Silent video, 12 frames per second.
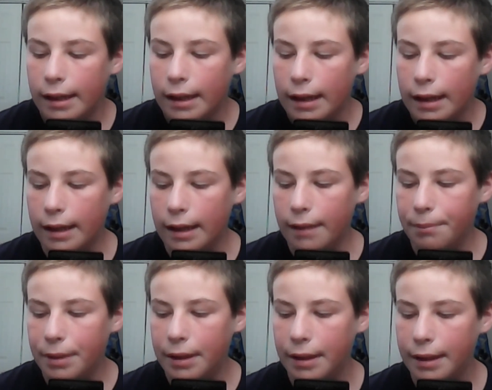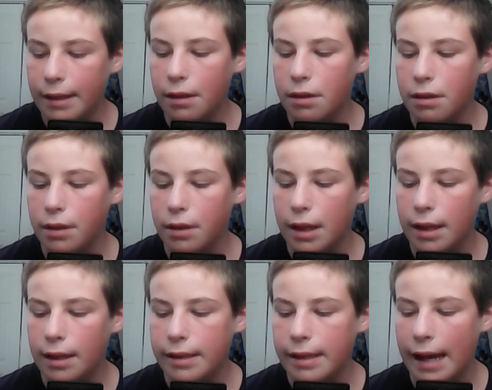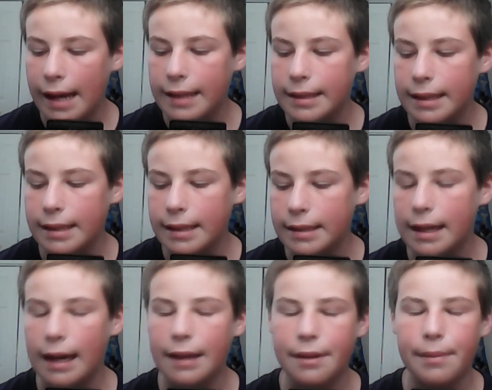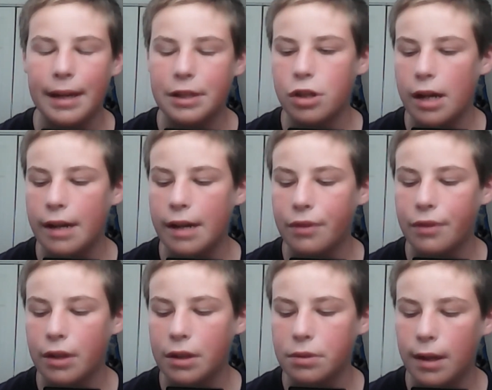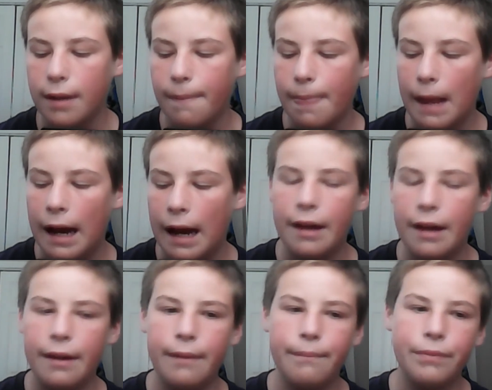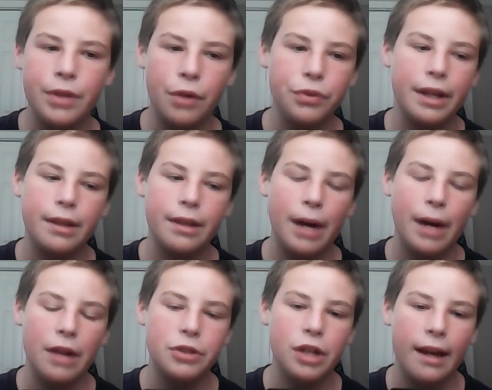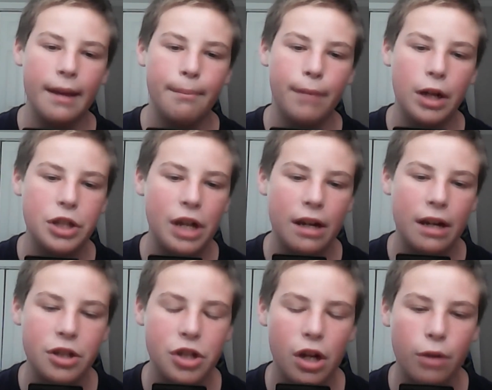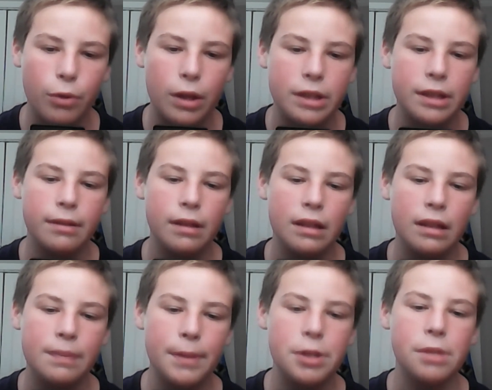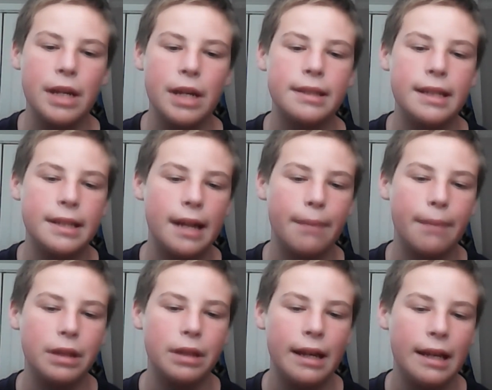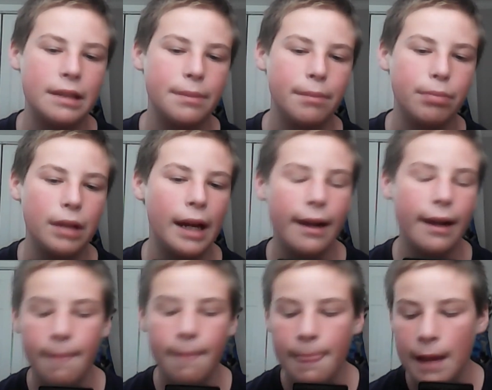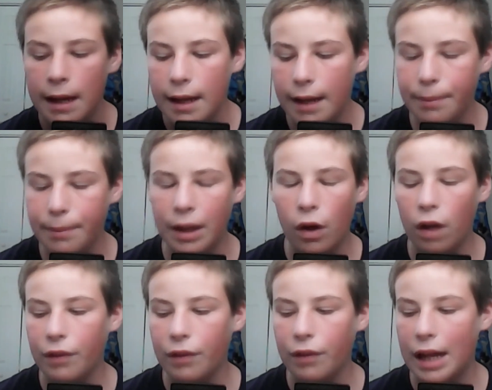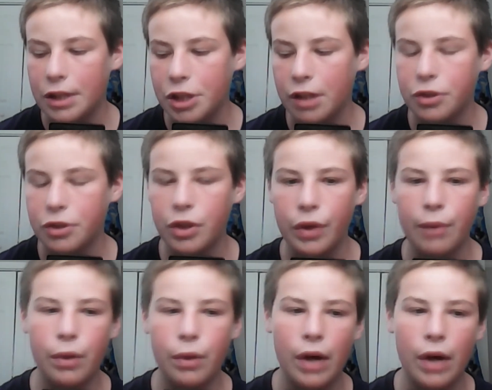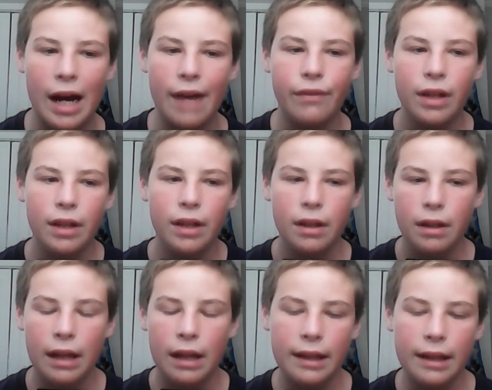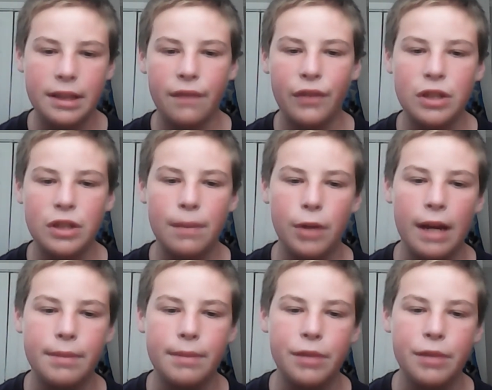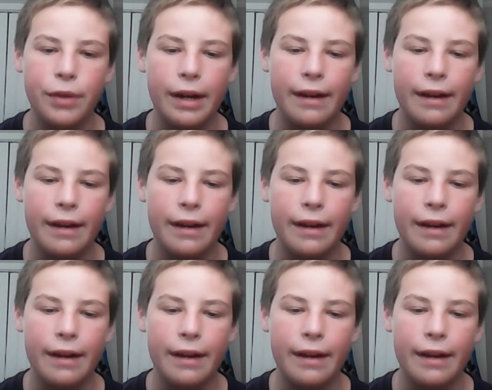I think the Texans got the best trade for this one. I don't think the Browns are going to get much out of Deshaun Watson, especially because he hasn't been playing. He didn't play all of last year, so he won't have, at least in the first couple games, he won't have